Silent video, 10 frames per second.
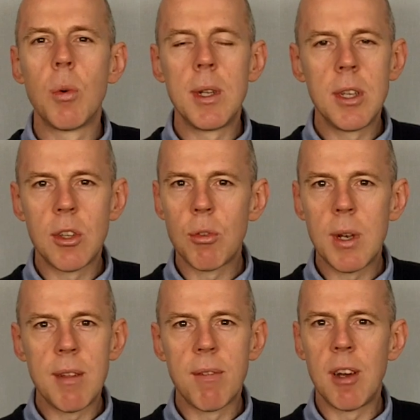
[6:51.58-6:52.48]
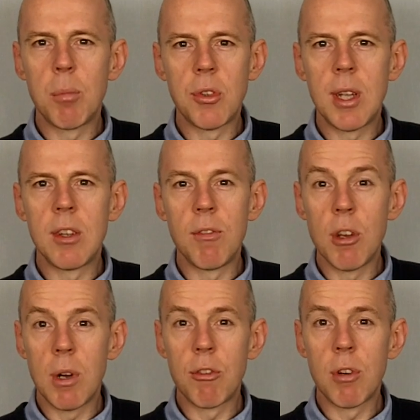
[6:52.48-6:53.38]
20 to 25% of
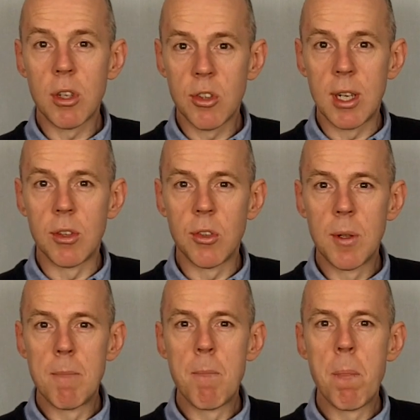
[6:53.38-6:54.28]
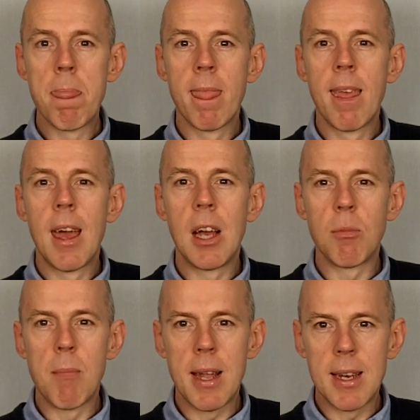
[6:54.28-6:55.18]
US drug sales,
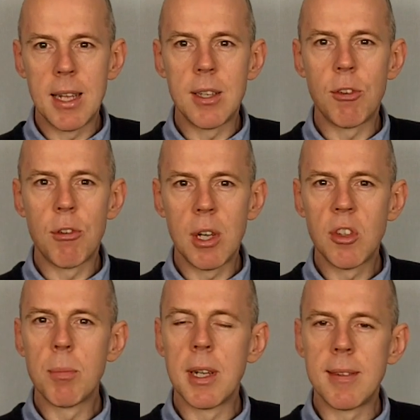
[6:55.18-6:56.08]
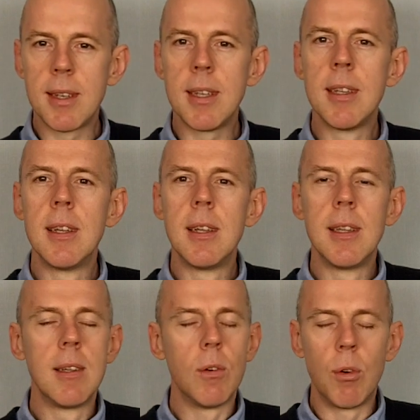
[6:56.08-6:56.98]
has mandated traceability,
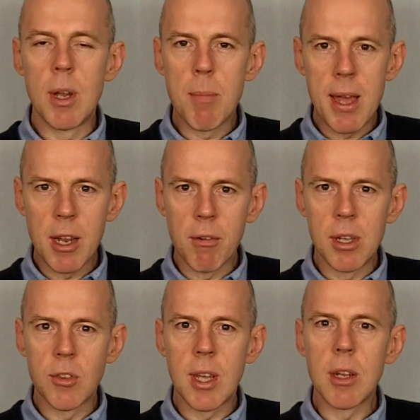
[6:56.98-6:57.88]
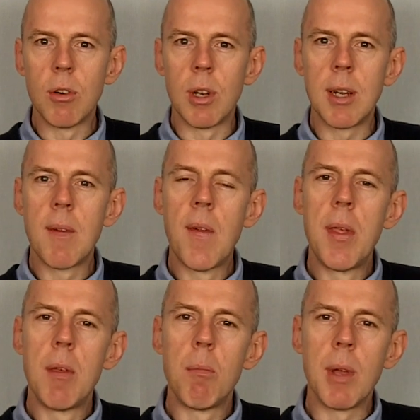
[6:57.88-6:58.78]
or e-pedigree as they call it,
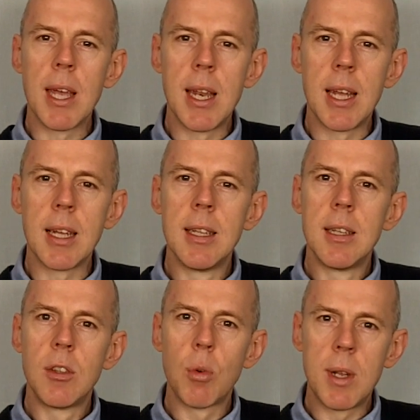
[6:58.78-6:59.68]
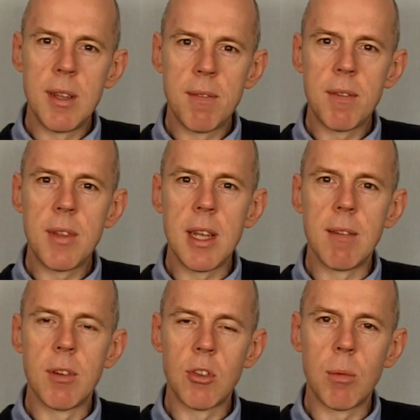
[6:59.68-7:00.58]
beginning
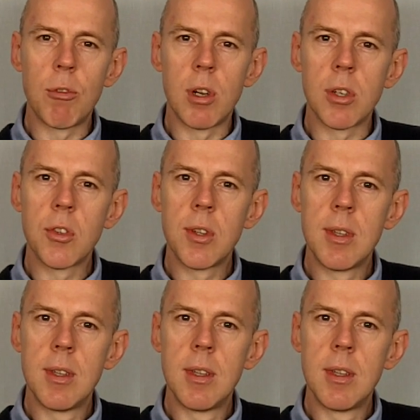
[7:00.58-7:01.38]
2015 for some drugs.